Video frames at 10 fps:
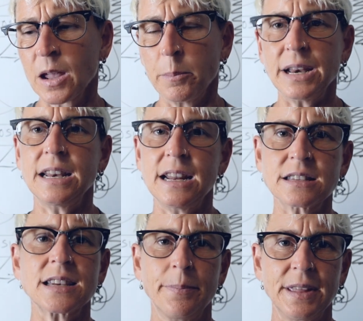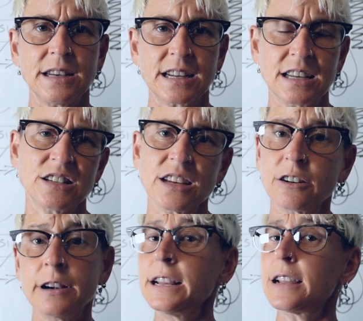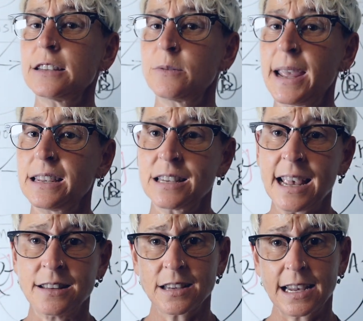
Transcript: But it is something to consider and it does make sense.